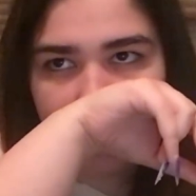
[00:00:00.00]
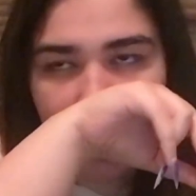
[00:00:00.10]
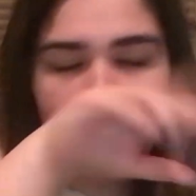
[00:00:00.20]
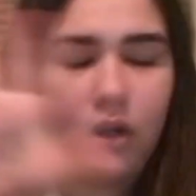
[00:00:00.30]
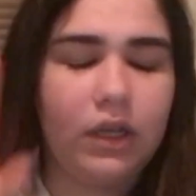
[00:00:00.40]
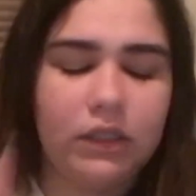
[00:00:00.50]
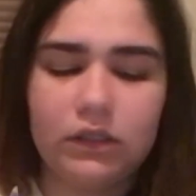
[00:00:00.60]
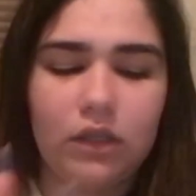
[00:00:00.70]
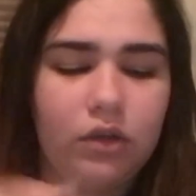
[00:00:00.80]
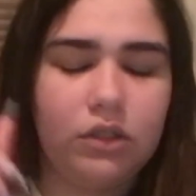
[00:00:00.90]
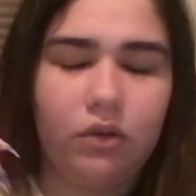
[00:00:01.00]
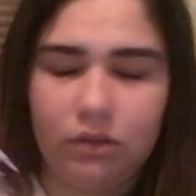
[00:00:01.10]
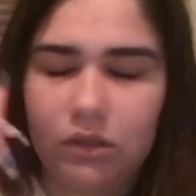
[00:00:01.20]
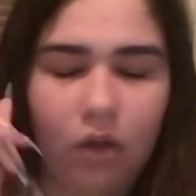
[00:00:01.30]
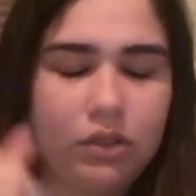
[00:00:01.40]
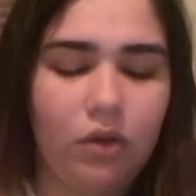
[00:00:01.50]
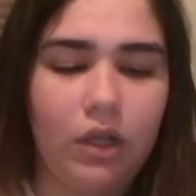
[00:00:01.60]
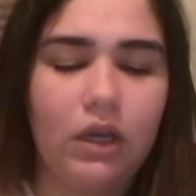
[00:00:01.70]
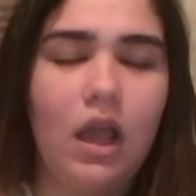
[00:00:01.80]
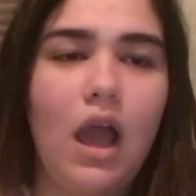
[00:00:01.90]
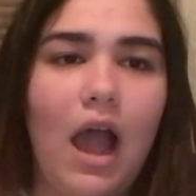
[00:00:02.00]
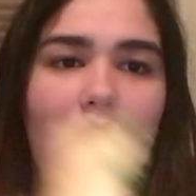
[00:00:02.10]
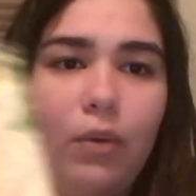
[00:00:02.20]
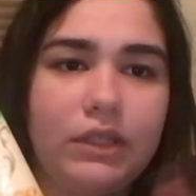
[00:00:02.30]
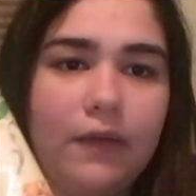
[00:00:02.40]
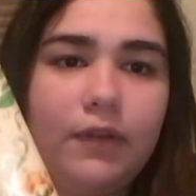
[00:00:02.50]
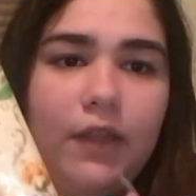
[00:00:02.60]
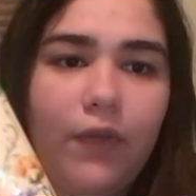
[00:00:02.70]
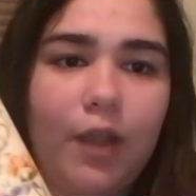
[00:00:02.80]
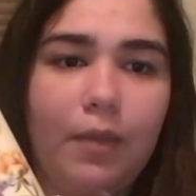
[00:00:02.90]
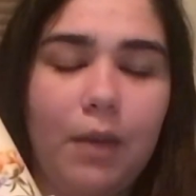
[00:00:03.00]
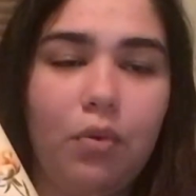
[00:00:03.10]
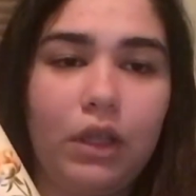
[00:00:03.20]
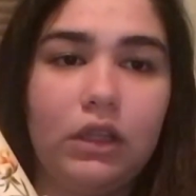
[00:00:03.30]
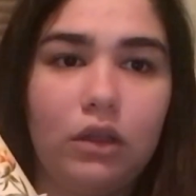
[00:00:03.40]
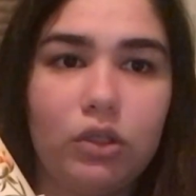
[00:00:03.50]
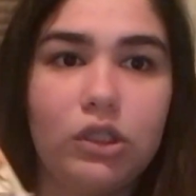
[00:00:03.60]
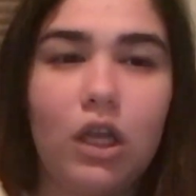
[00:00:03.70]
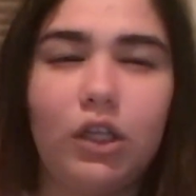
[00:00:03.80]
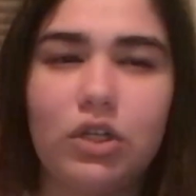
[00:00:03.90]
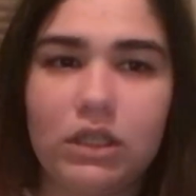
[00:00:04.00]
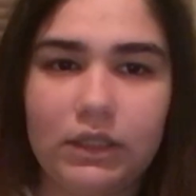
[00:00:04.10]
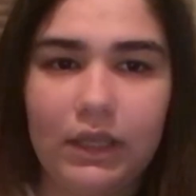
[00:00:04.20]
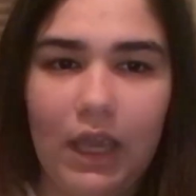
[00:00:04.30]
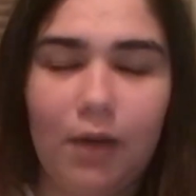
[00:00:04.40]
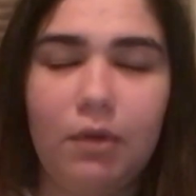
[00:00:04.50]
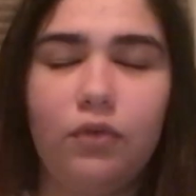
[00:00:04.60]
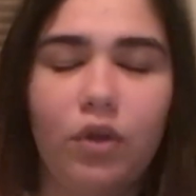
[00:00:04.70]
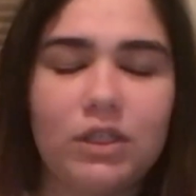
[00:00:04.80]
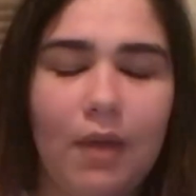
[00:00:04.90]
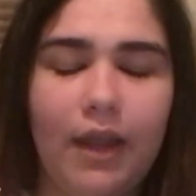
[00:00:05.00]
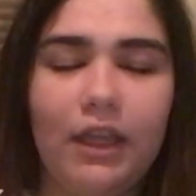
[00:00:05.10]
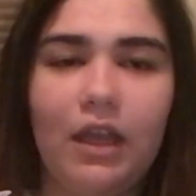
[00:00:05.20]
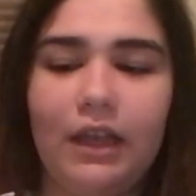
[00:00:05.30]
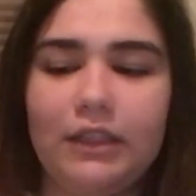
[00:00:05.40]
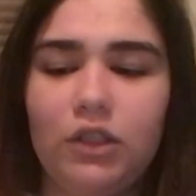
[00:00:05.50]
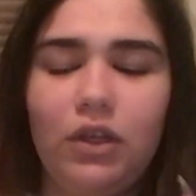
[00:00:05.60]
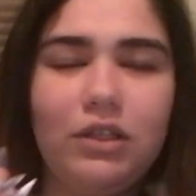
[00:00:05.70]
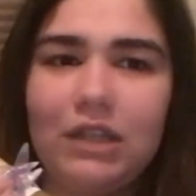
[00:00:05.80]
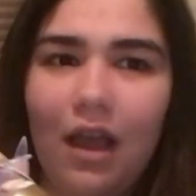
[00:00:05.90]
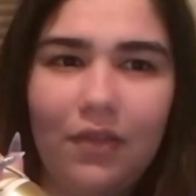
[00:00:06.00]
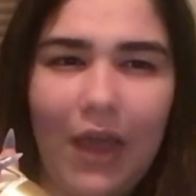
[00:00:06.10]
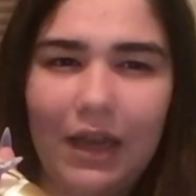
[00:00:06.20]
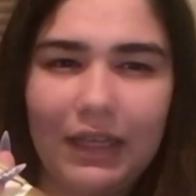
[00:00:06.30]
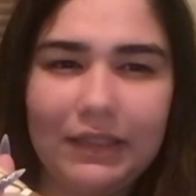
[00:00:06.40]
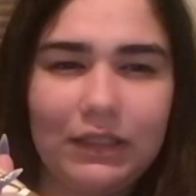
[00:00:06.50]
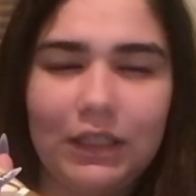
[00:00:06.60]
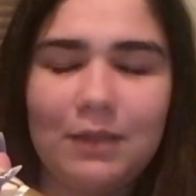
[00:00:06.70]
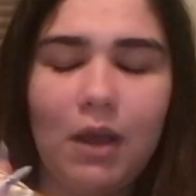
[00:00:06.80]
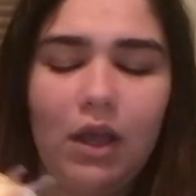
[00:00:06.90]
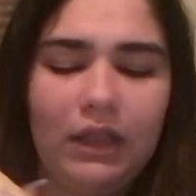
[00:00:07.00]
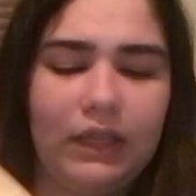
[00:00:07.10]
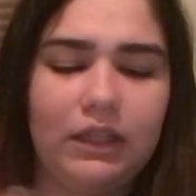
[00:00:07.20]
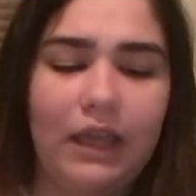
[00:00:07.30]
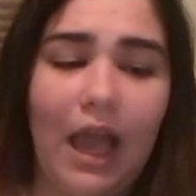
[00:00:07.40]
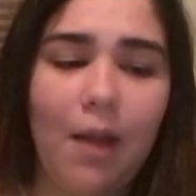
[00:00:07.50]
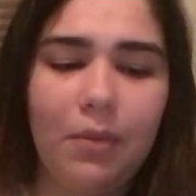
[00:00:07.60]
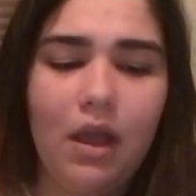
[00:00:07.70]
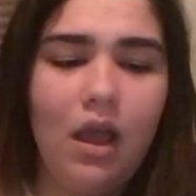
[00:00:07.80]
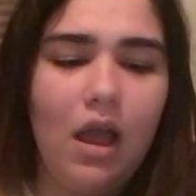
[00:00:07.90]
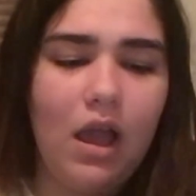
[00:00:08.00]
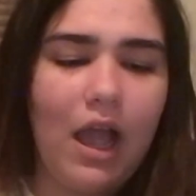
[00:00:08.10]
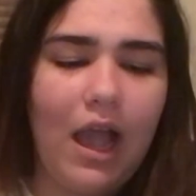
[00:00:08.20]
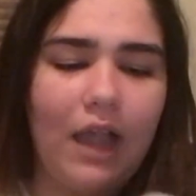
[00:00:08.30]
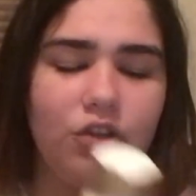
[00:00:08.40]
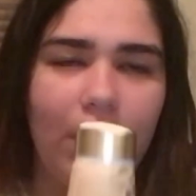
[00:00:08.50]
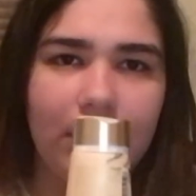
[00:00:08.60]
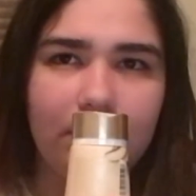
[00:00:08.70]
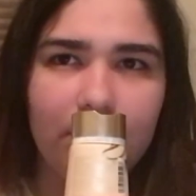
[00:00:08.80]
Oh, so good. I would definitely recommend putting the lotion on your skin before smelling it, because it's not that easy to smell in like the cap. I tried,